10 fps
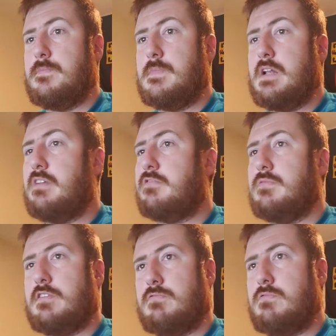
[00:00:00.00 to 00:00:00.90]

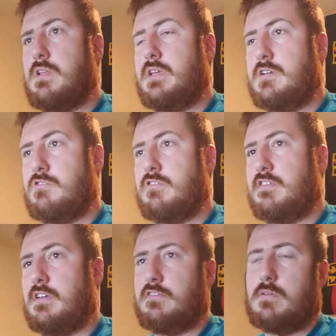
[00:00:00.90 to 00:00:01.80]
it's really
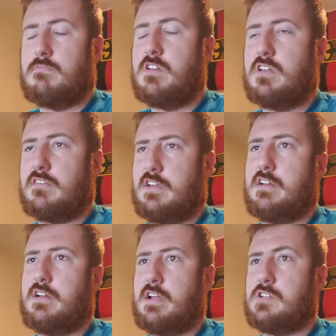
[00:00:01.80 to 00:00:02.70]
interesting, so I'm really
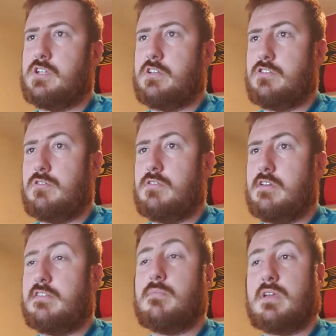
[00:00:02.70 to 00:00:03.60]
excited to actually do
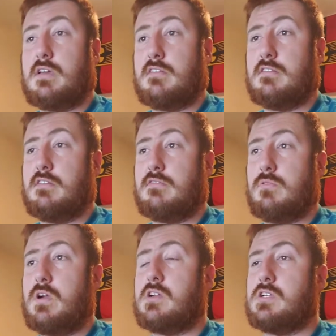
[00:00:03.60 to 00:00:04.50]
this. And because of this,
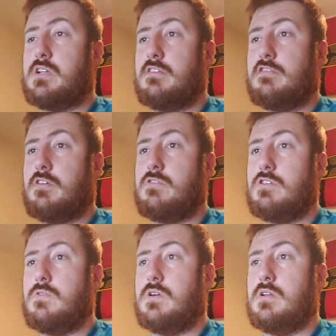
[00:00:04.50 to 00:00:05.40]
we're actually going to start
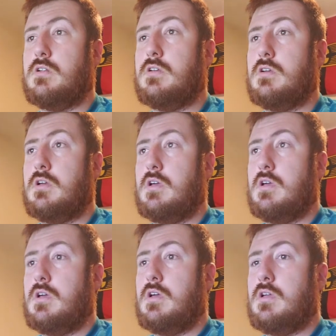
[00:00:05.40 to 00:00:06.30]
doing,
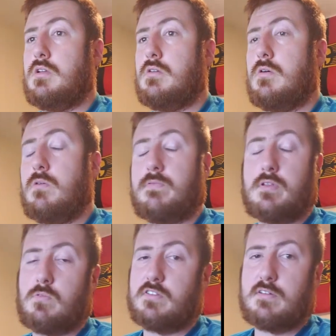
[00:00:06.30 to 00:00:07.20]

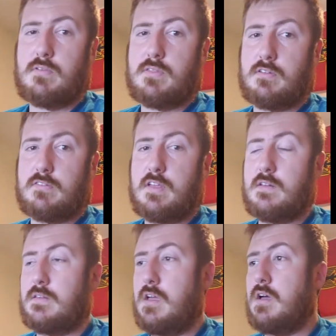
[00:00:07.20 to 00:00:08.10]
hopefully once everything's said
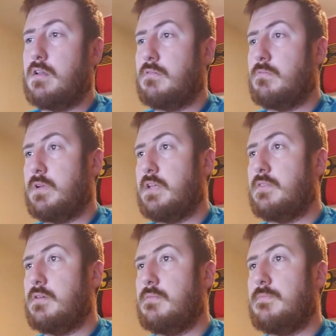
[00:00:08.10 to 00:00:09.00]
and done, we got
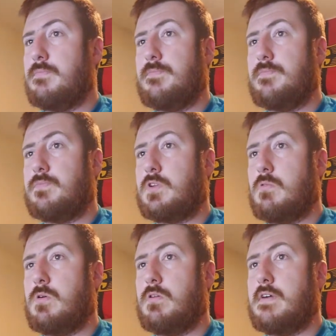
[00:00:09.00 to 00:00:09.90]
the
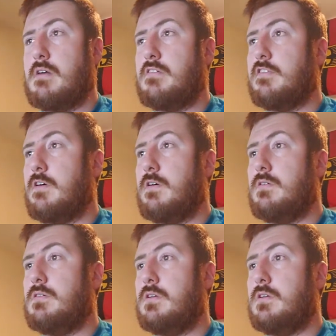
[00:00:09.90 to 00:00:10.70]
coronavirus all